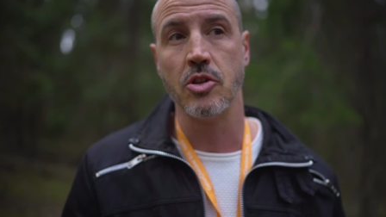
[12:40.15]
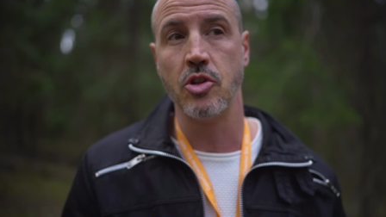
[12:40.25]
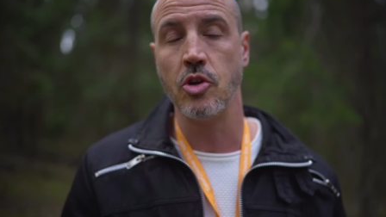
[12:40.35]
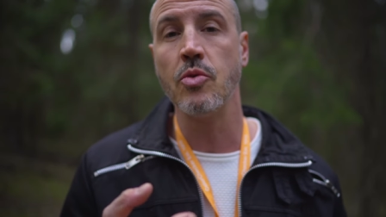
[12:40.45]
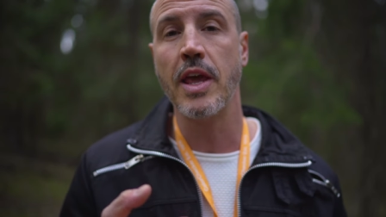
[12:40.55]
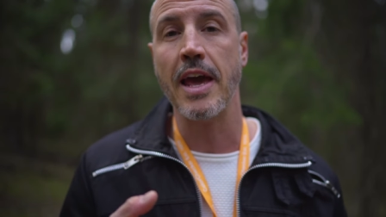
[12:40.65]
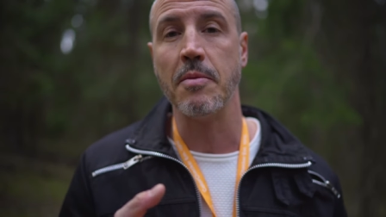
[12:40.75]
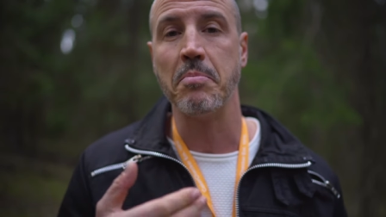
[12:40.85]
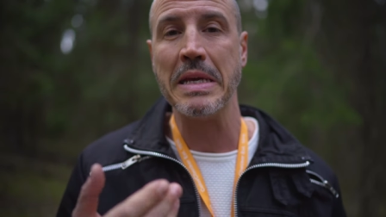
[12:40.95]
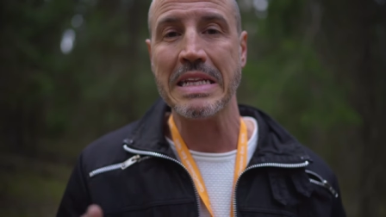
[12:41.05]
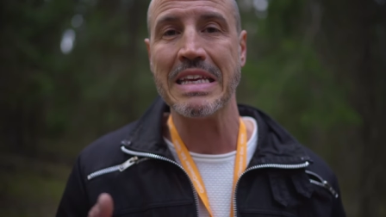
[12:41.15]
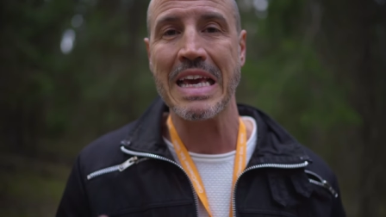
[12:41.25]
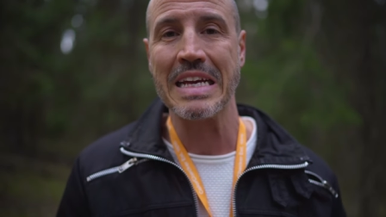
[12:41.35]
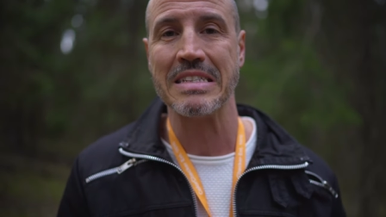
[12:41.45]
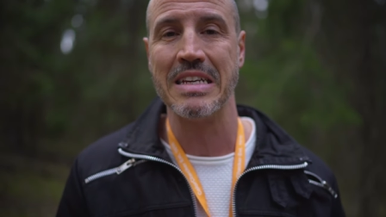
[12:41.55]
do get P
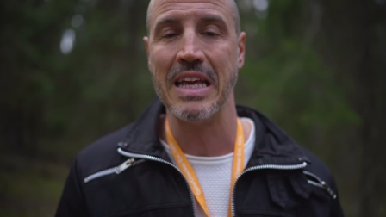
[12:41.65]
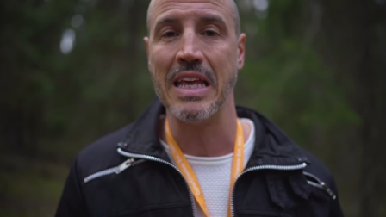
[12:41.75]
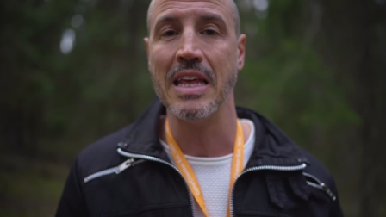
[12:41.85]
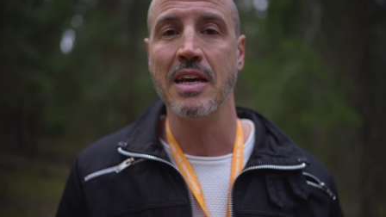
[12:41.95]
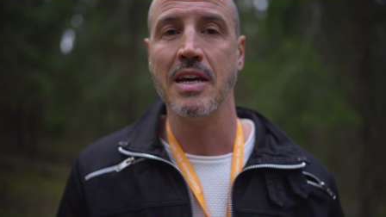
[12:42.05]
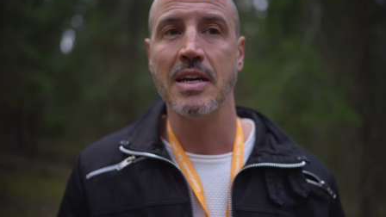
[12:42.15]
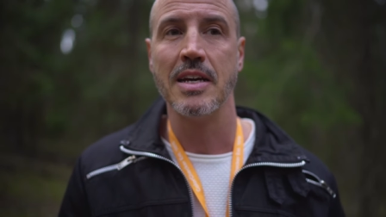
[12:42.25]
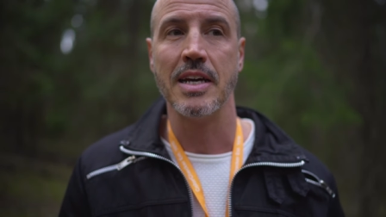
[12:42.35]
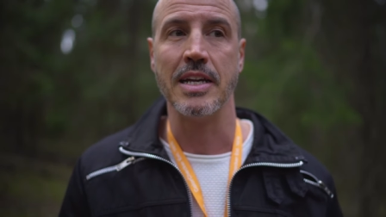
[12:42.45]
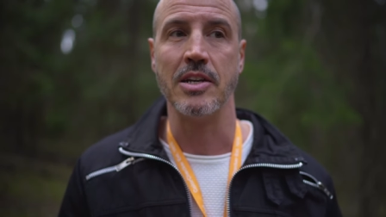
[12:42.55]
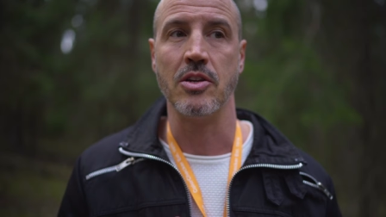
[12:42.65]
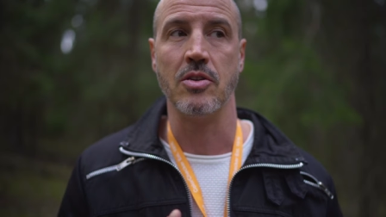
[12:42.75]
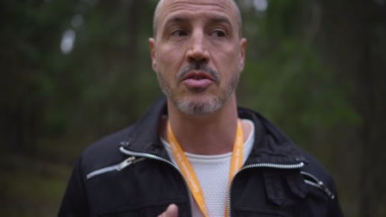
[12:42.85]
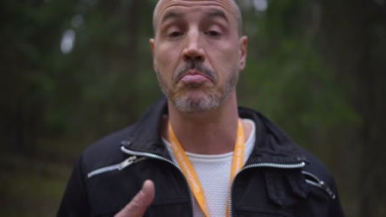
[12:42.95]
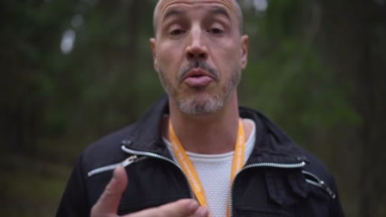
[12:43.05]
T S D and
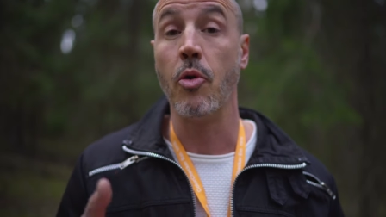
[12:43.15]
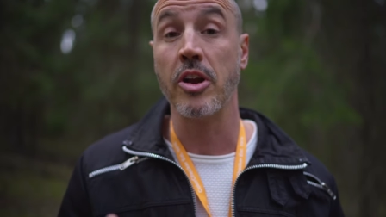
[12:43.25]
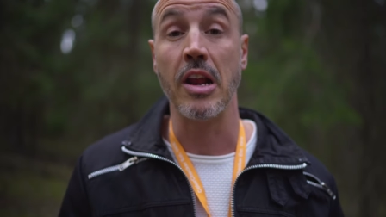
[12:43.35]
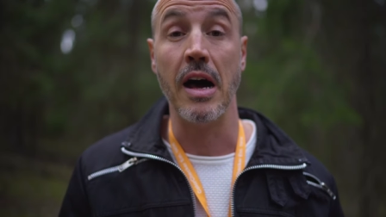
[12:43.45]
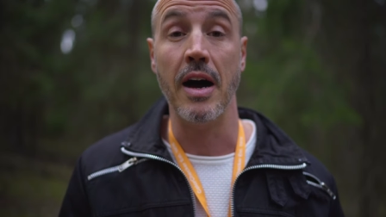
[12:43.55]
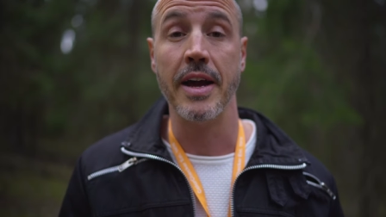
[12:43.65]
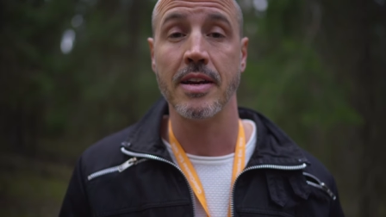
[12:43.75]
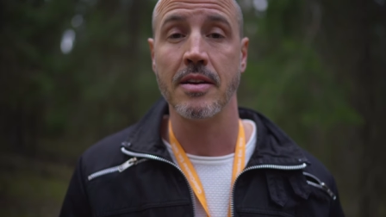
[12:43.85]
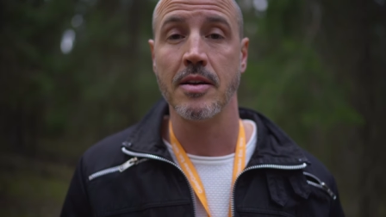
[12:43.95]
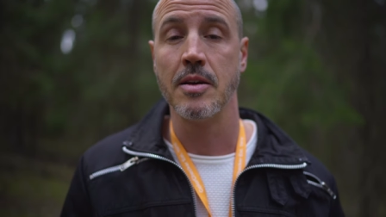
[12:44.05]
borderline,